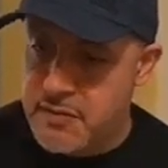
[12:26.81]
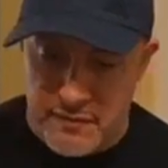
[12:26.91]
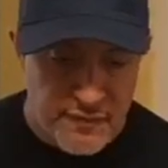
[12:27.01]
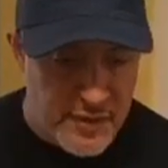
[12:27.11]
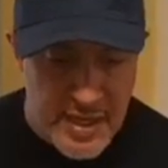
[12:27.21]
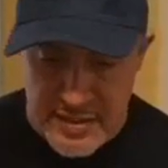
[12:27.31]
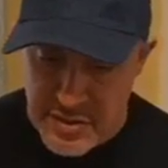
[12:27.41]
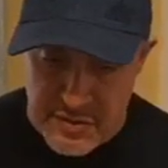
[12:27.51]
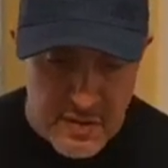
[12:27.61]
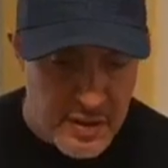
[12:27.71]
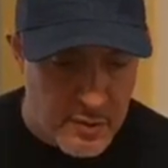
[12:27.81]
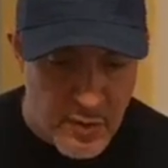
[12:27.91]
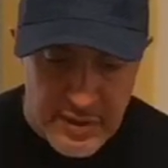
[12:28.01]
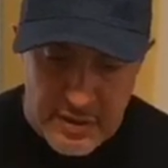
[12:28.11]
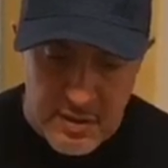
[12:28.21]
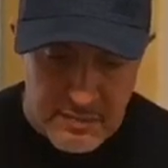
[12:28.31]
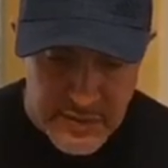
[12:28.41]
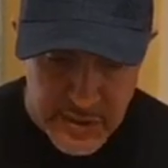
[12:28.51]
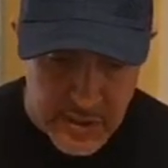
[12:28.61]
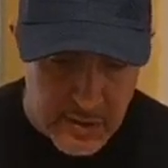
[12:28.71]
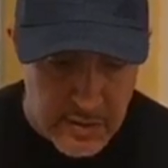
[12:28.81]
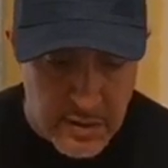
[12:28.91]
flanger on it when it comes in,